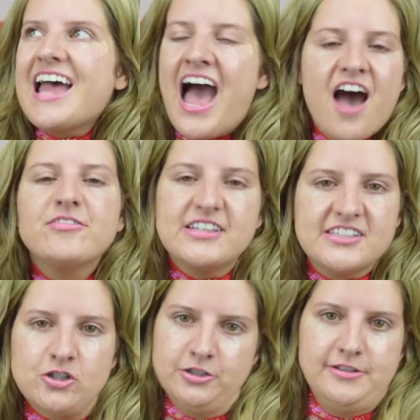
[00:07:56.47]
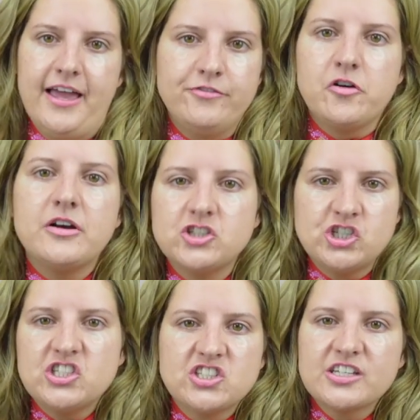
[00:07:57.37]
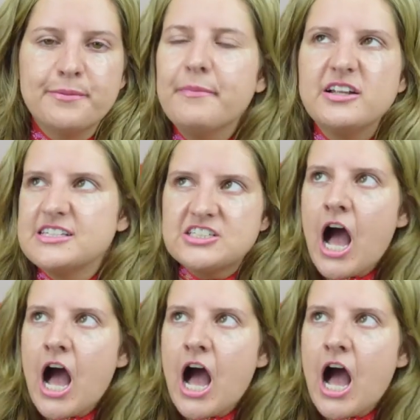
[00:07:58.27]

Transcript: to have this in her life, or else she's just gonna melt and